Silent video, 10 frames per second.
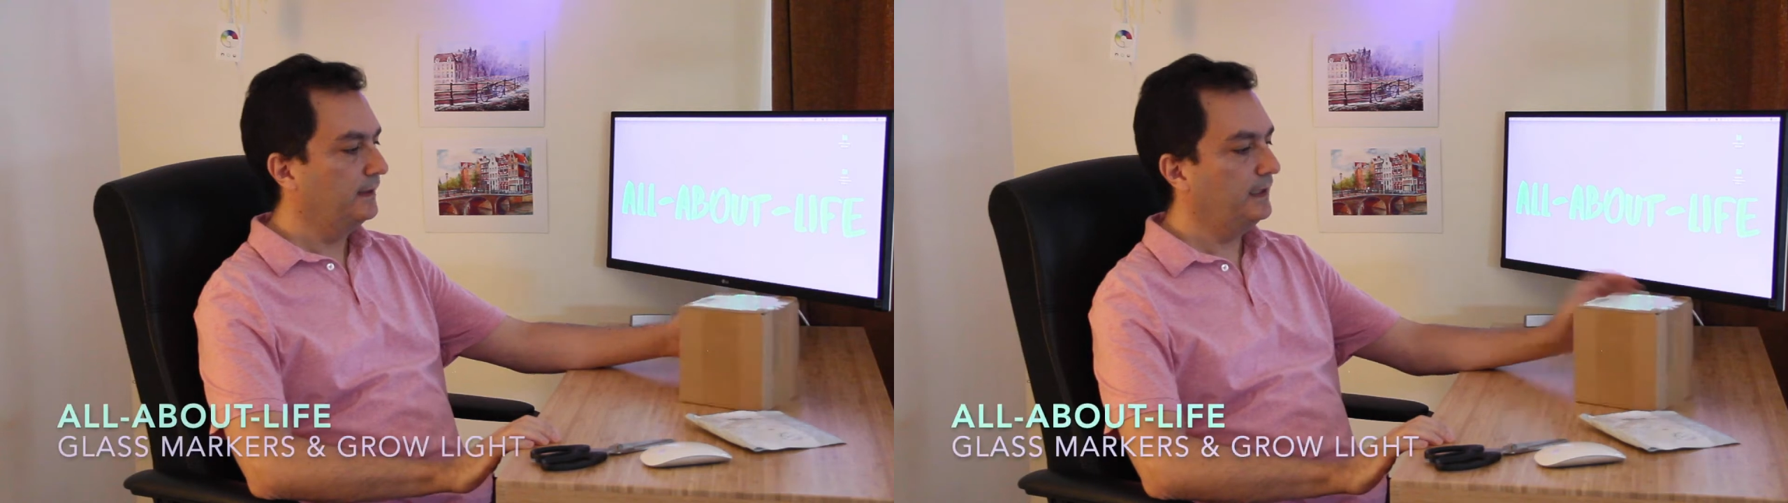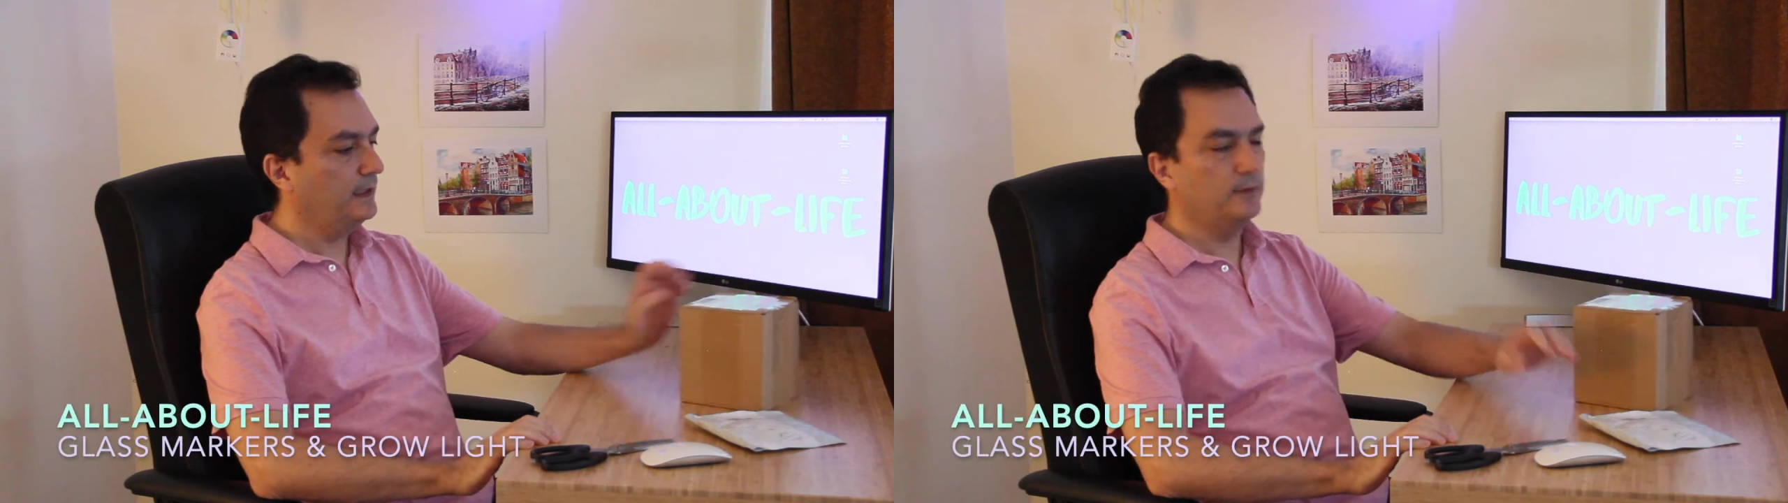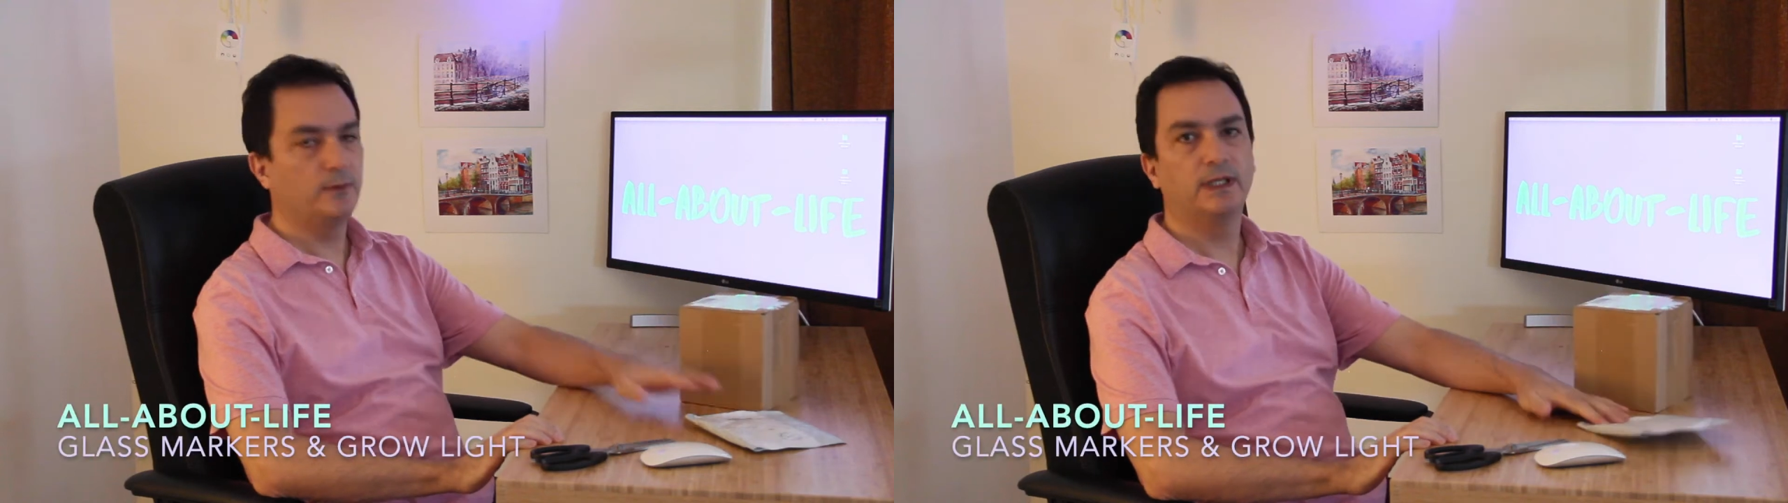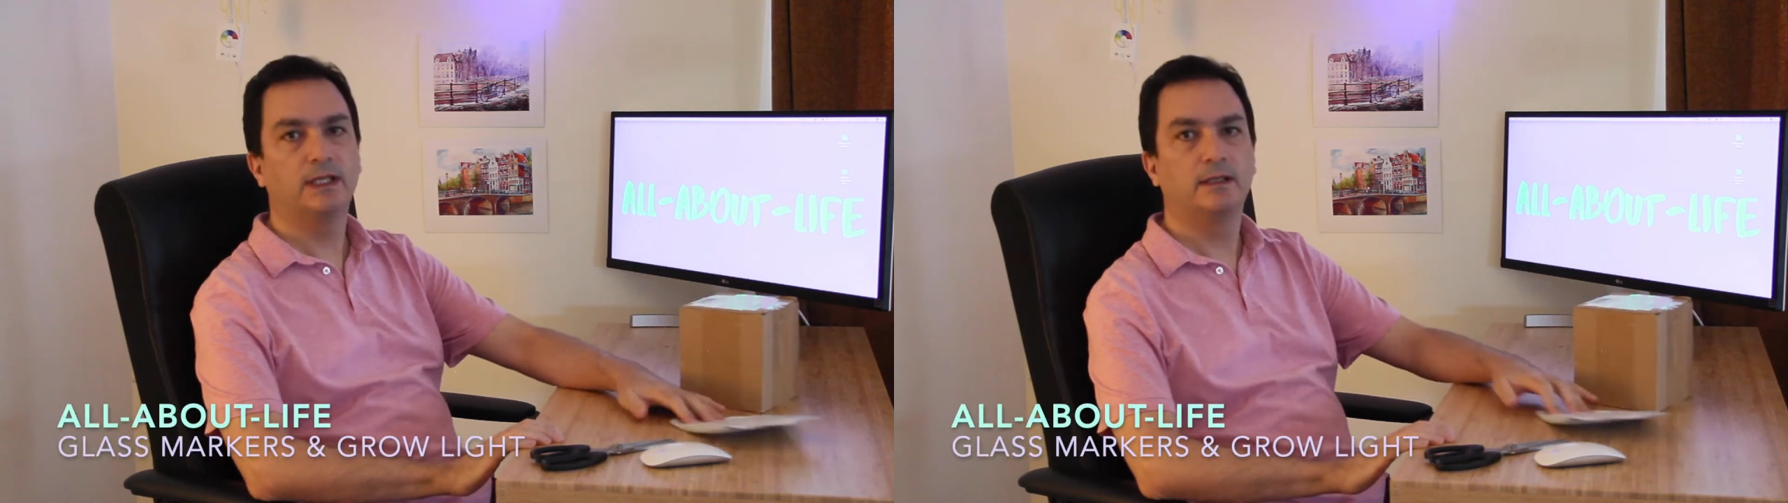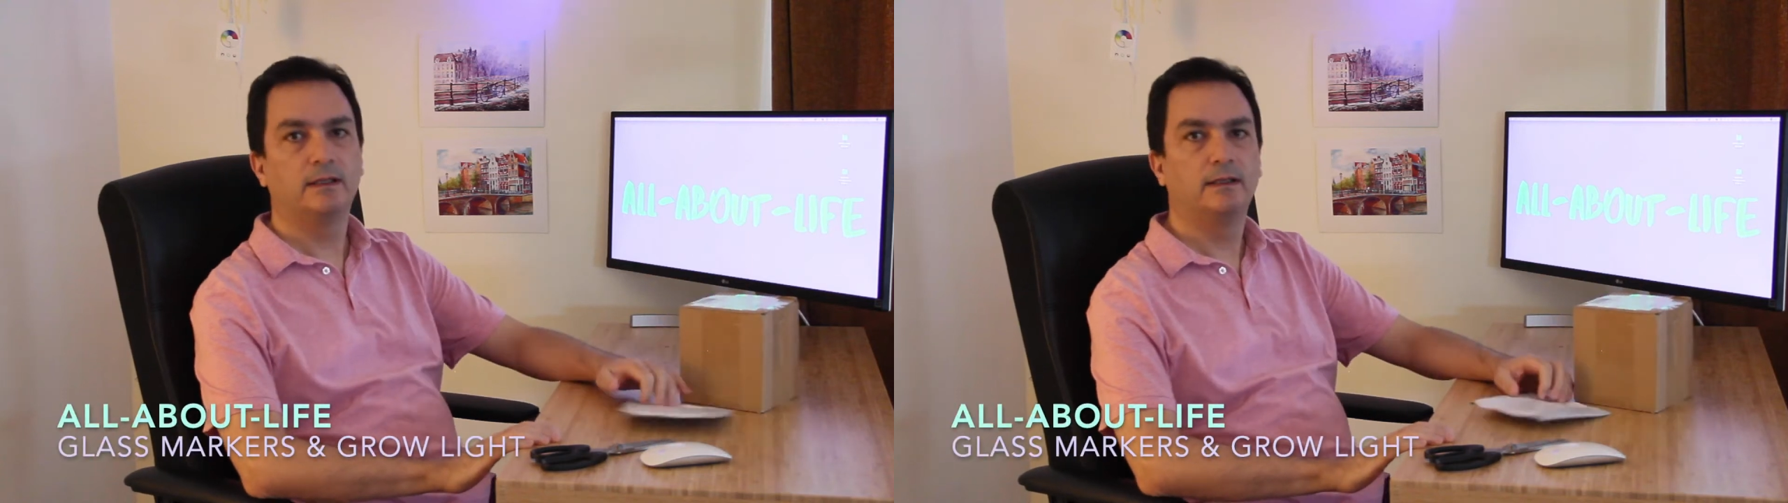Here we
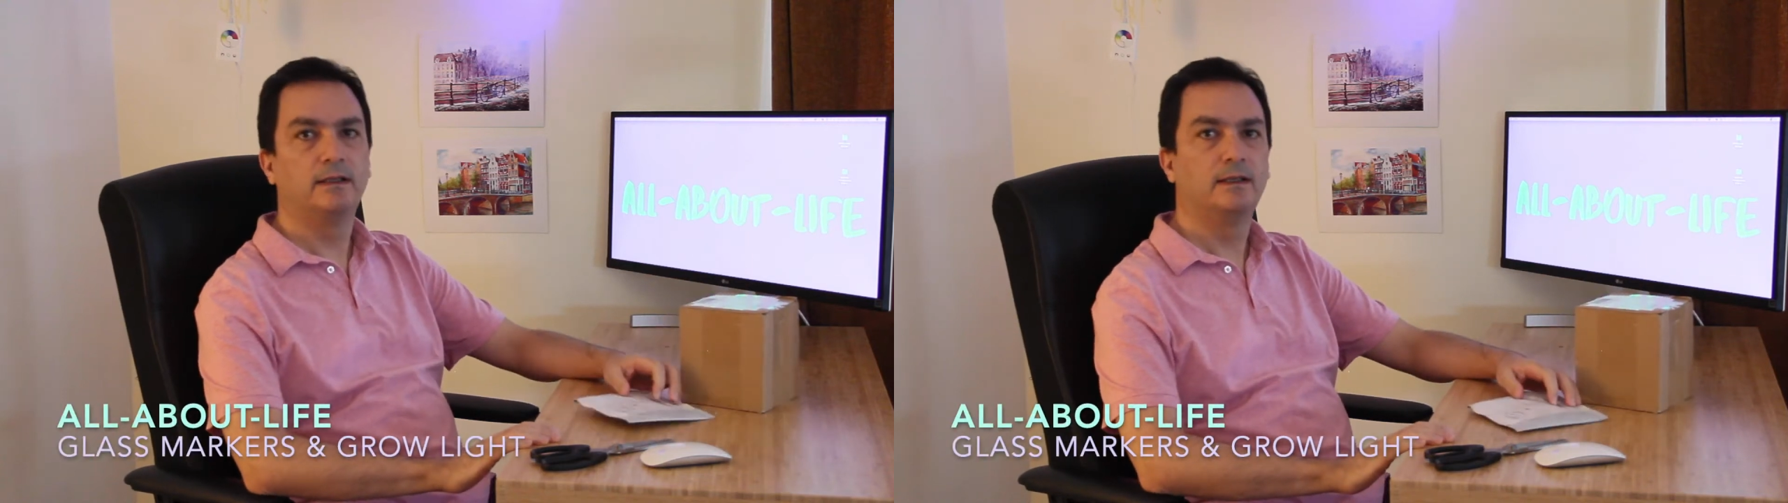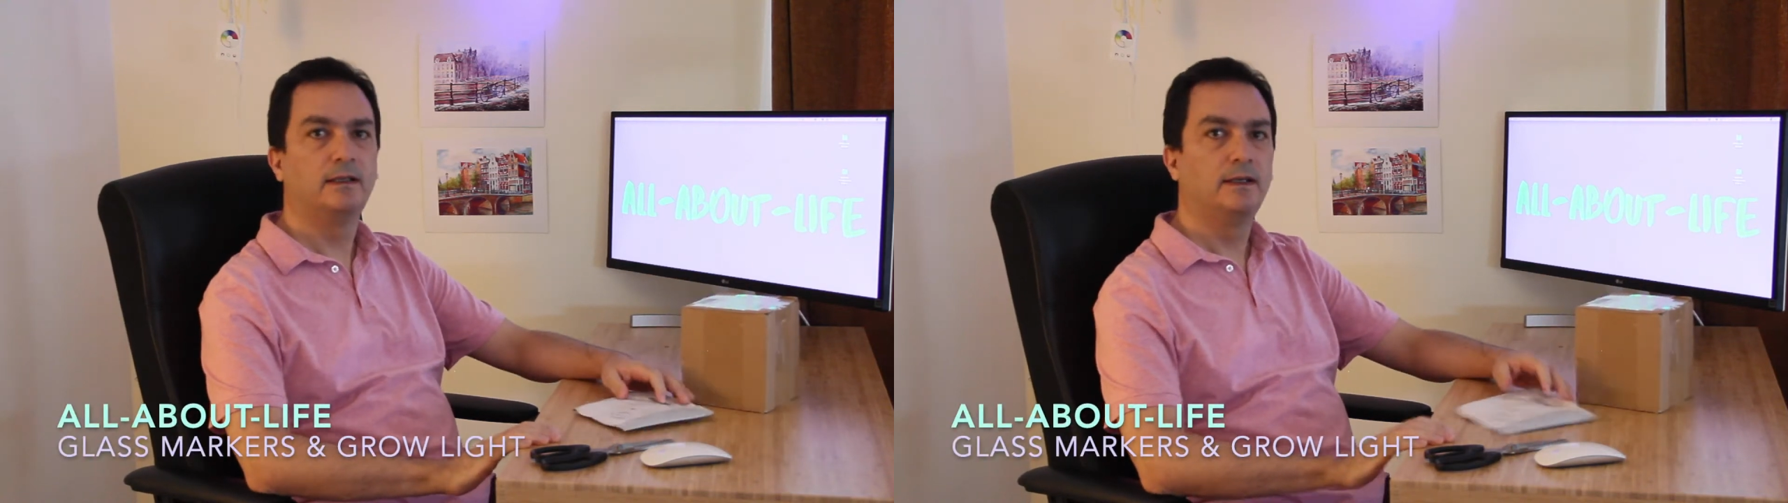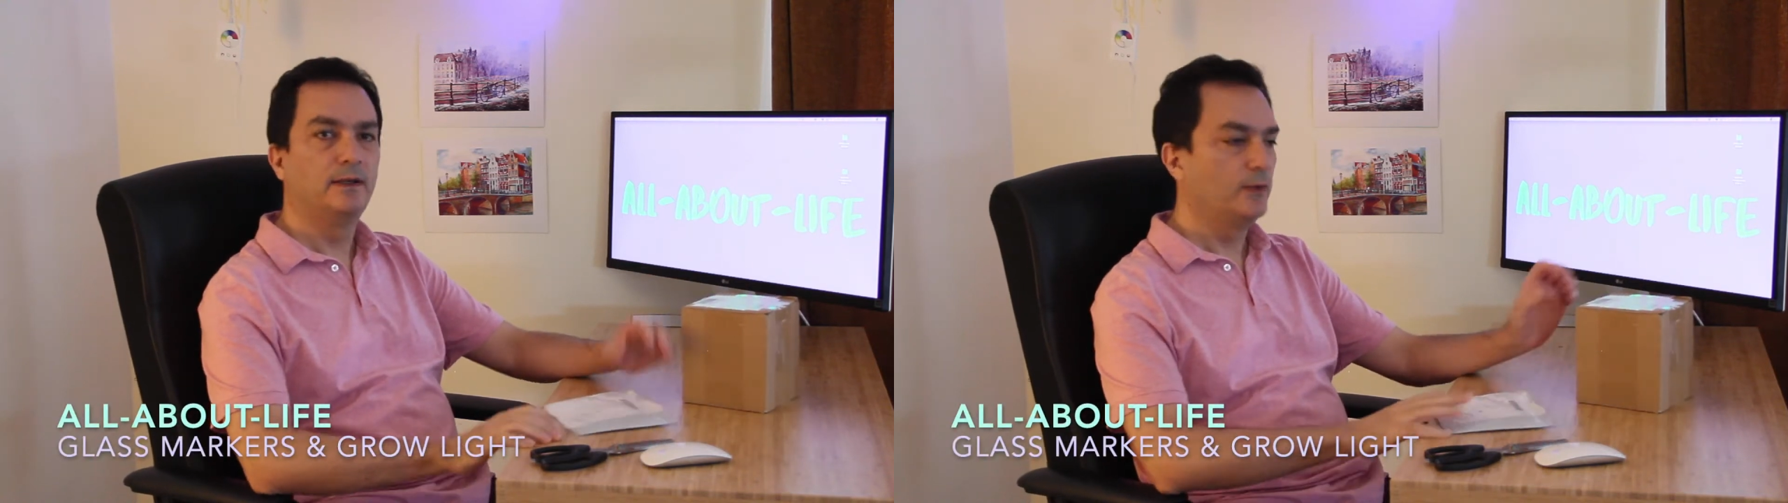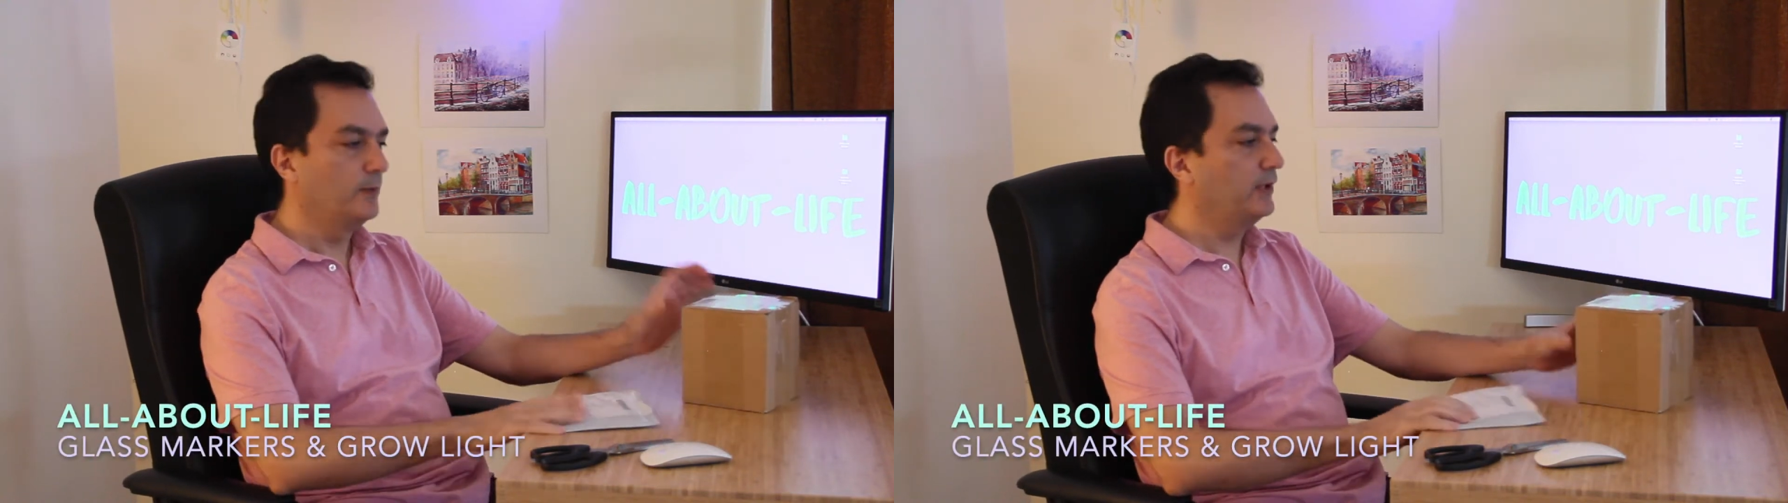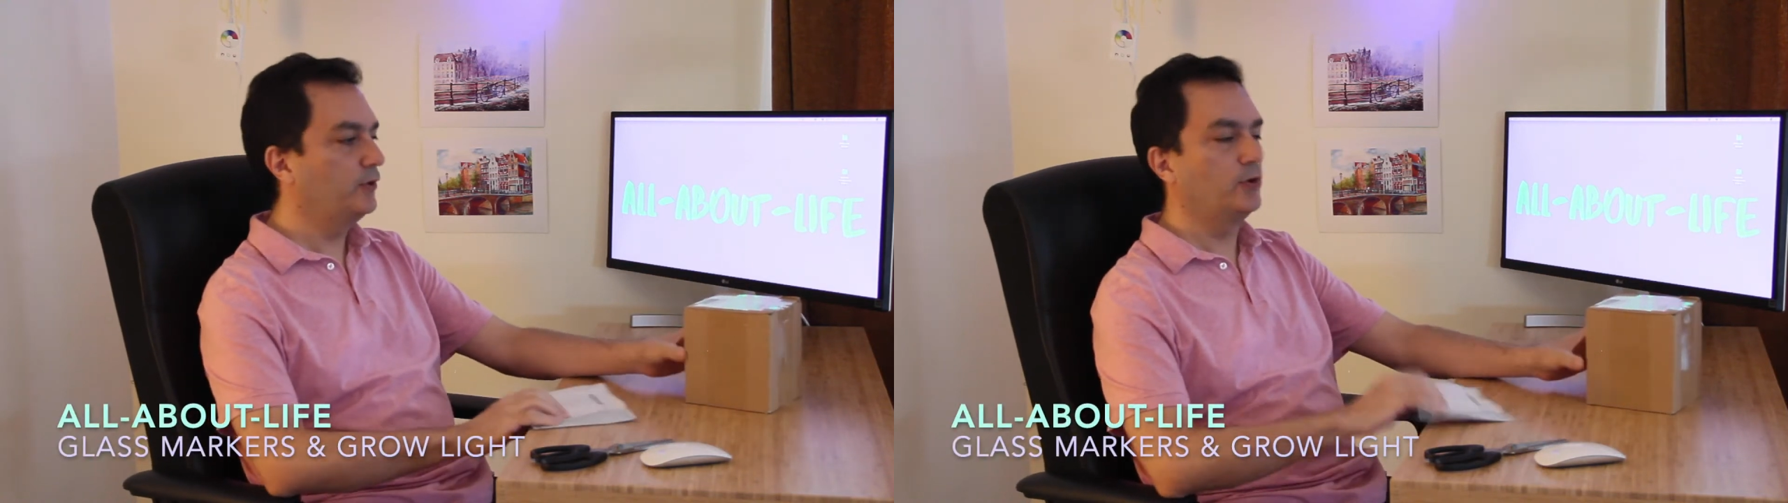are with